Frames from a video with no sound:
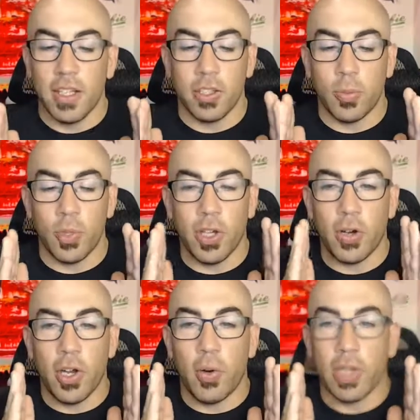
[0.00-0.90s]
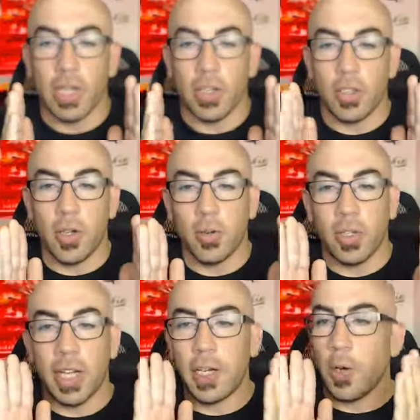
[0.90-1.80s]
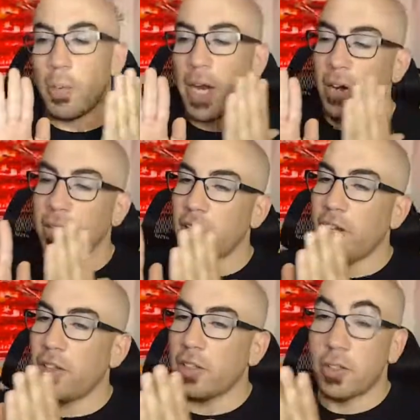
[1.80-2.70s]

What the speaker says: So when you're going, don't like go parallel.